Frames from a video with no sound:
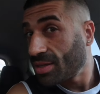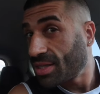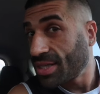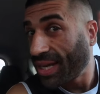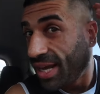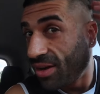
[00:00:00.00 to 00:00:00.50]

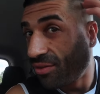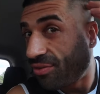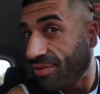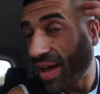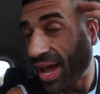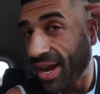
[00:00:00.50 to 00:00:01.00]
Skin
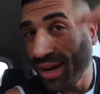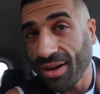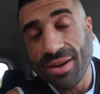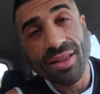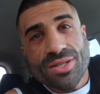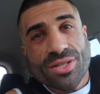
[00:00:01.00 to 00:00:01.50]

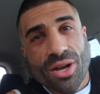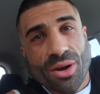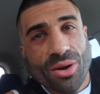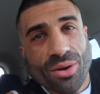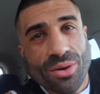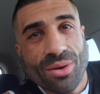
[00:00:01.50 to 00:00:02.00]
fade.
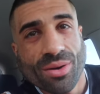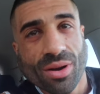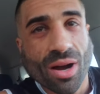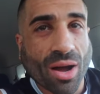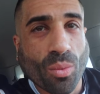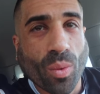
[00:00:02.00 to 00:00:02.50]
So
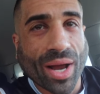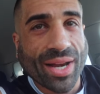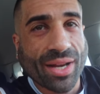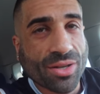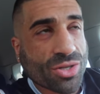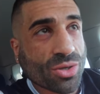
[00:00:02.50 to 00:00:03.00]
I
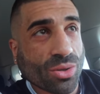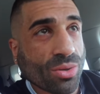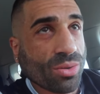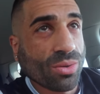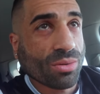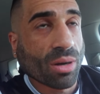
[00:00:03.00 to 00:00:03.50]
went
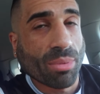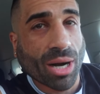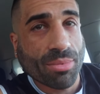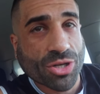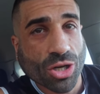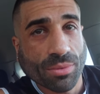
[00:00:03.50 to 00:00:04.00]
into a
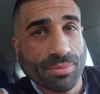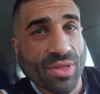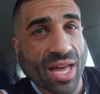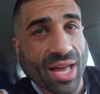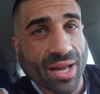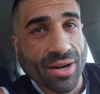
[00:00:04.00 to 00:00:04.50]
barbershop
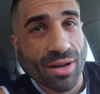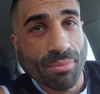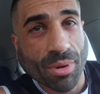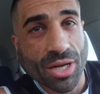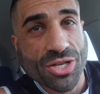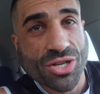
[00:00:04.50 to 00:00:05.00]
that had a
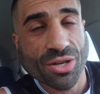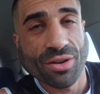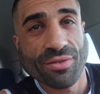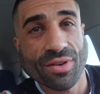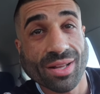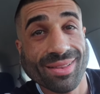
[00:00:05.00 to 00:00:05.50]
bunch
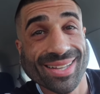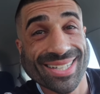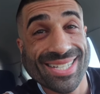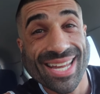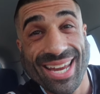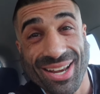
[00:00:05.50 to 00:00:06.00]
of
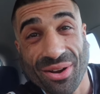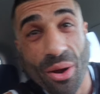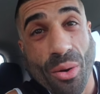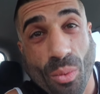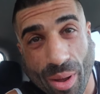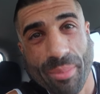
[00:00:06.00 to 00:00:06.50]

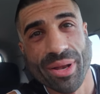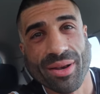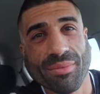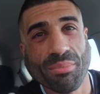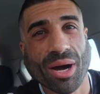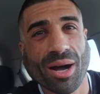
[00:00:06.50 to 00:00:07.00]
Latino
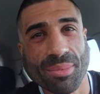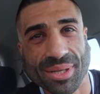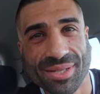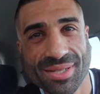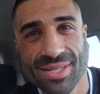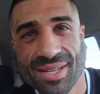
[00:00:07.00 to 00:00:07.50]
women
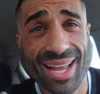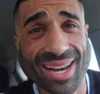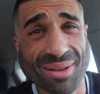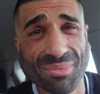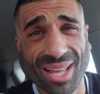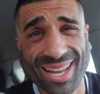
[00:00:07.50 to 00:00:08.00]
barbers,
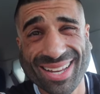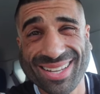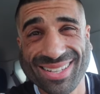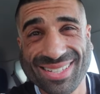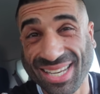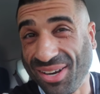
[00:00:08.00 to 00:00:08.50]
and I'm like,
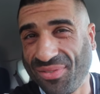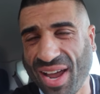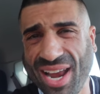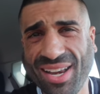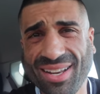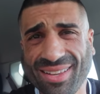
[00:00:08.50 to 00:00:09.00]
skin
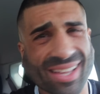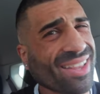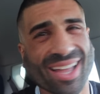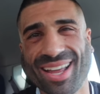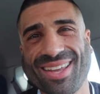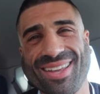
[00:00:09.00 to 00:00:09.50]
fade? They're
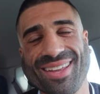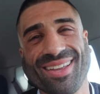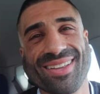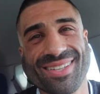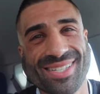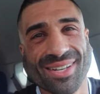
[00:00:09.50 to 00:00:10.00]
like,
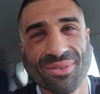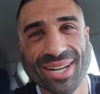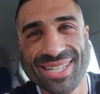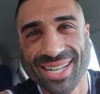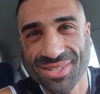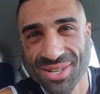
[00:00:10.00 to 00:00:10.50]
sit
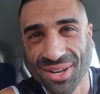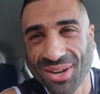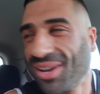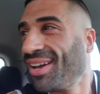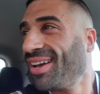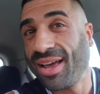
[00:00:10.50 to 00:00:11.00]
right down,
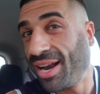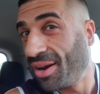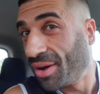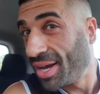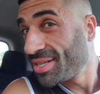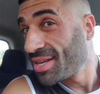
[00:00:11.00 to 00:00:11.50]
sir.
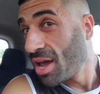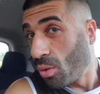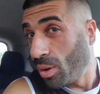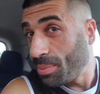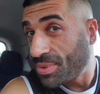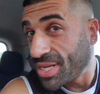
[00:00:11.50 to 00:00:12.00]
Anyways,
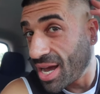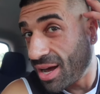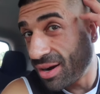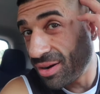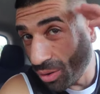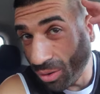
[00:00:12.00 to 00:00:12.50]
whips
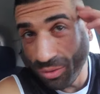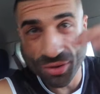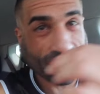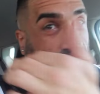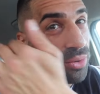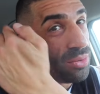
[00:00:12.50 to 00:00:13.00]
out all
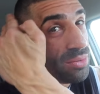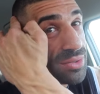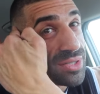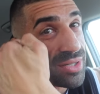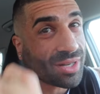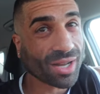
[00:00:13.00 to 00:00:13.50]
the
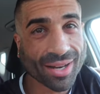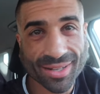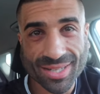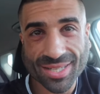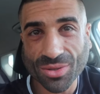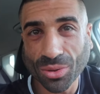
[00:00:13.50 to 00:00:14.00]
tools,
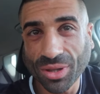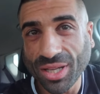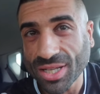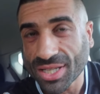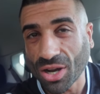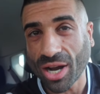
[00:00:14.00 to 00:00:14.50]
understood
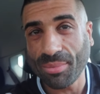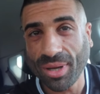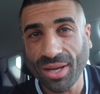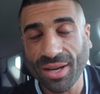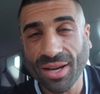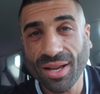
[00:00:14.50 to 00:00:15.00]
the
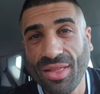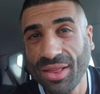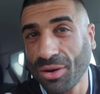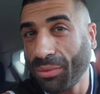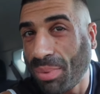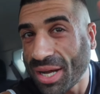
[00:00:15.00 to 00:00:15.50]
assignment, the
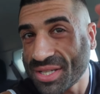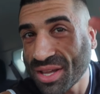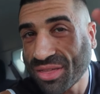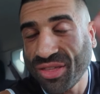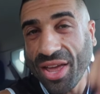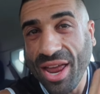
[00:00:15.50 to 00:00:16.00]
little
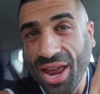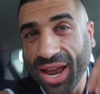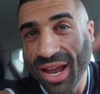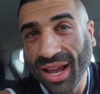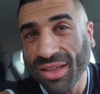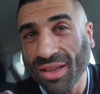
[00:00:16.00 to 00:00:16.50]
buzzer
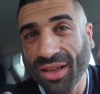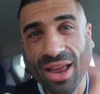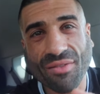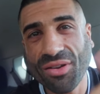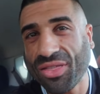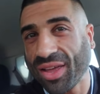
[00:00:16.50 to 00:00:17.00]
thing,
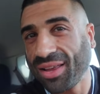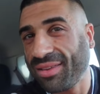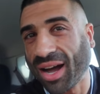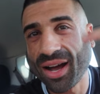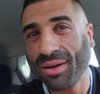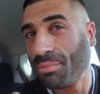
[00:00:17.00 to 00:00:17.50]
everything
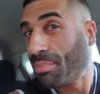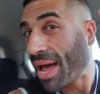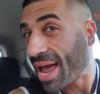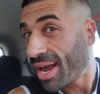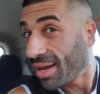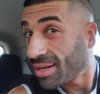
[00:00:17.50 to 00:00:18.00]
done,
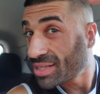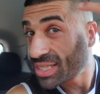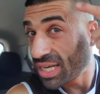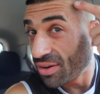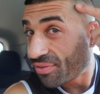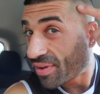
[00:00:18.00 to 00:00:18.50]
bang, skin